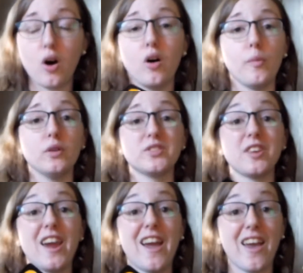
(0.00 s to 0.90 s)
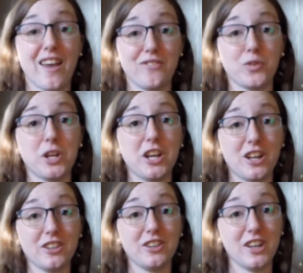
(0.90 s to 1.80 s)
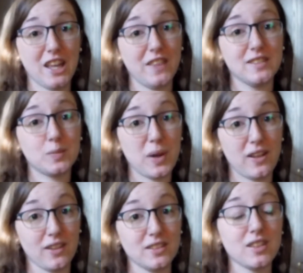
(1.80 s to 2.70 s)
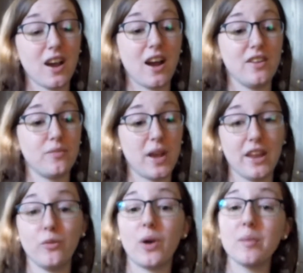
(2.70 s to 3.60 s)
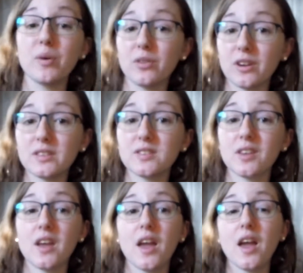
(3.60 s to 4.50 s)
almost every color in this palette. I've made rainbow looks.